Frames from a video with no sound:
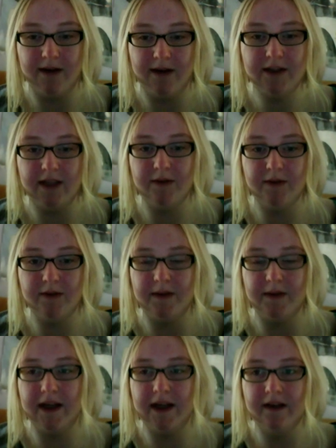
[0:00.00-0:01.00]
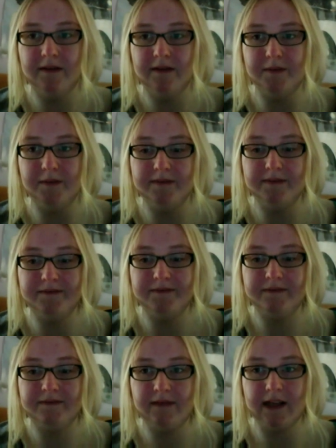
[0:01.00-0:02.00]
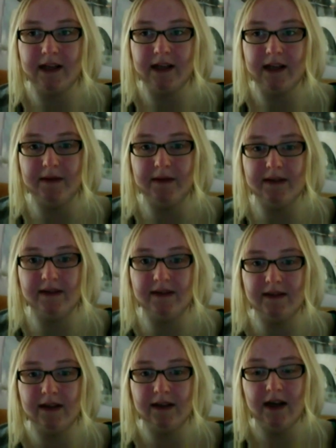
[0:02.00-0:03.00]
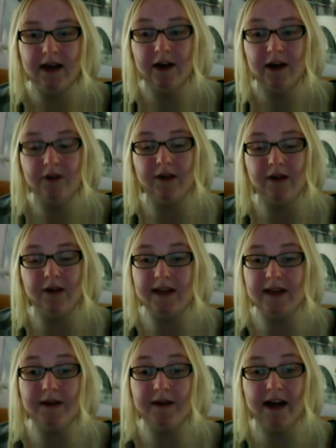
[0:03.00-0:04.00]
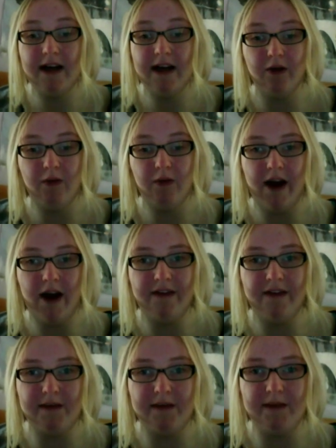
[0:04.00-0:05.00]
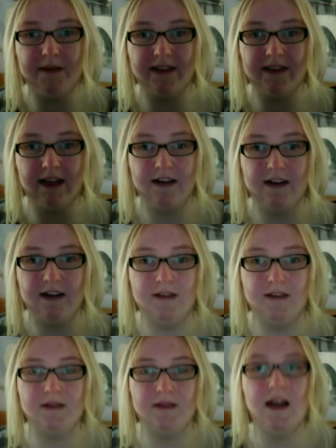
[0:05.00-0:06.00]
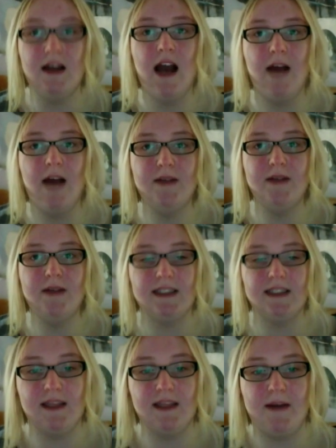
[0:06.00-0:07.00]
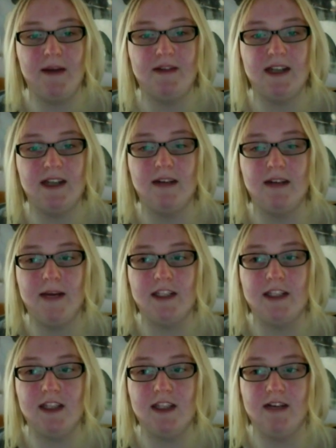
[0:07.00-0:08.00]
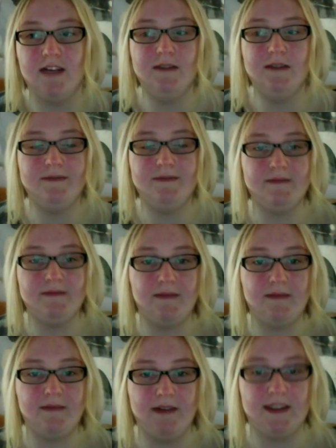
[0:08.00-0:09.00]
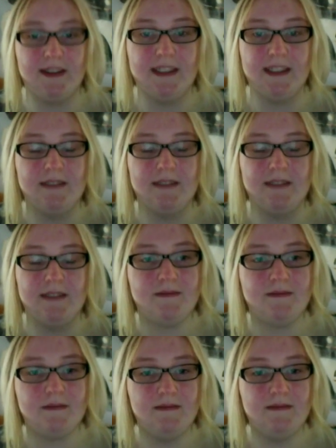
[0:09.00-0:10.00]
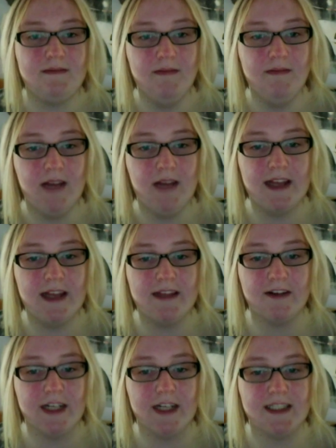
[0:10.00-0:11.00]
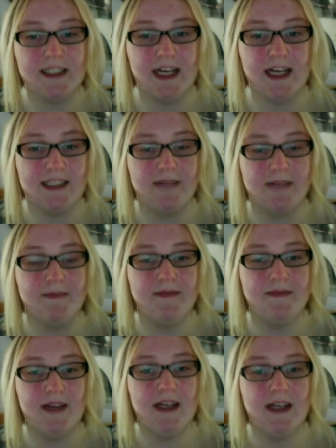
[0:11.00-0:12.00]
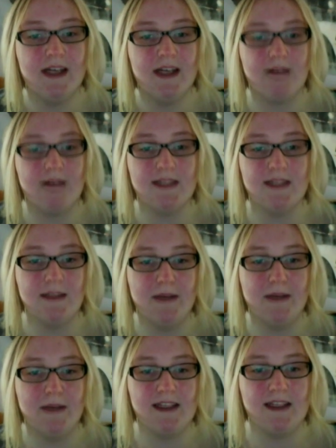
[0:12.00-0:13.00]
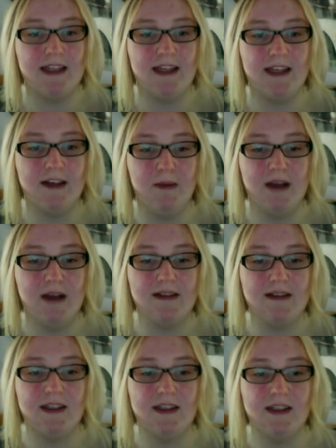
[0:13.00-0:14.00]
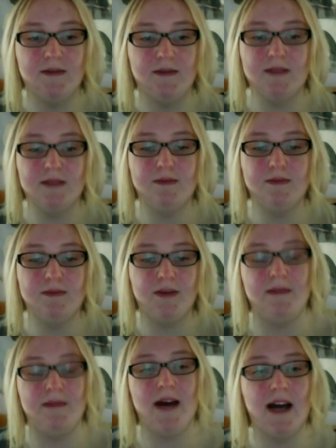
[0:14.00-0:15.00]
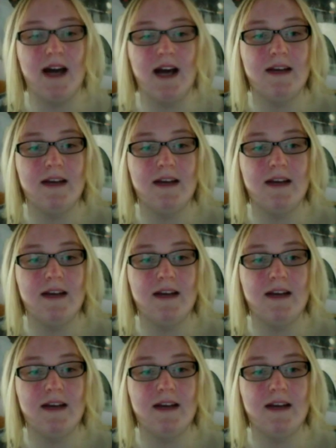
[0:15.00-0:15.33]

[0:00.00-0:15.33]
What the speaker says: wish they would be, but they must, who knows, they might have the whole Wyatt family back together, who knows. I would like to see them have a title match, though. I really do. I think they're a great tag team. That was like the best thing that they could have possibly done, was bring them back.